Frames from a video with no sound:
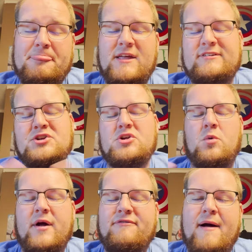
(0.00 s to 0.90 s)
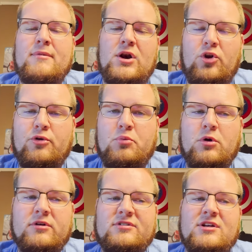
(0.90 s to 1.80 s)
essentially the way a 5 minute loop
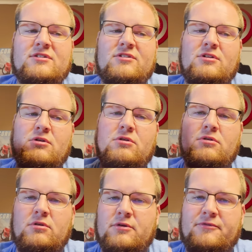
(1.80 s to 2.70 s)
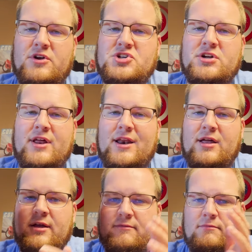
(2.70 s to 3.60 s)
works is you're fishing and
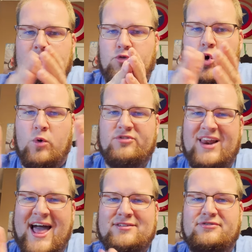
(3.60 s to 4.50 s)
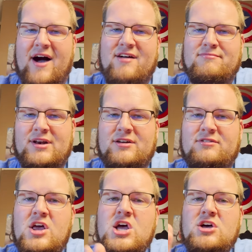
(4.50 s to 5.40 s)
it records the last 5 minutes.